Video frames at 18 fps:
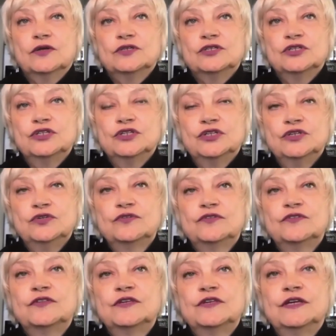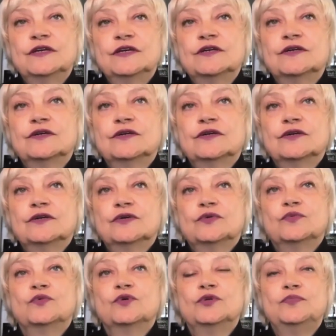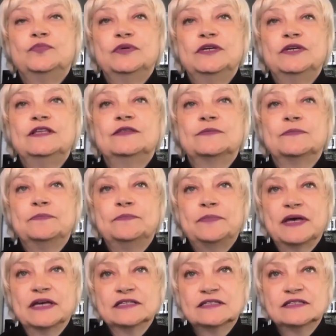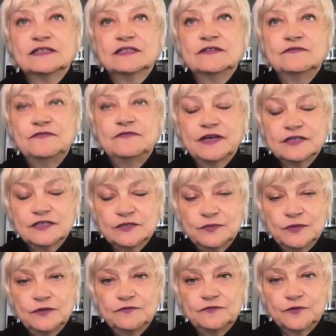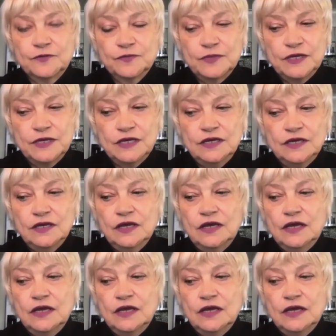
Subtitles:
do you think would be the best investment for me